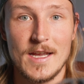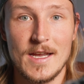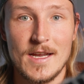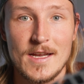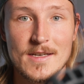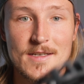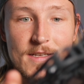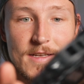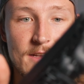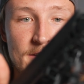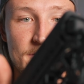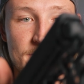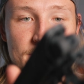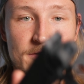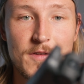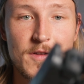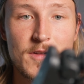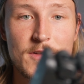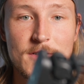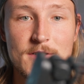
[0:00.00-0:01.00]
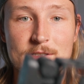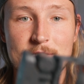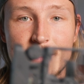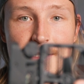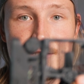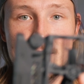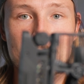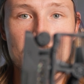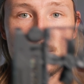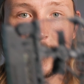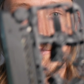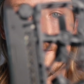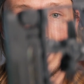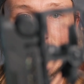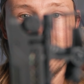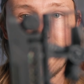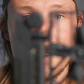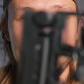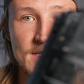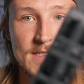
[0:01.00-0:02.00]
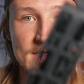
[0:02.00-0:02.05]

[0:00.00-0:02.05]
And it folds into a really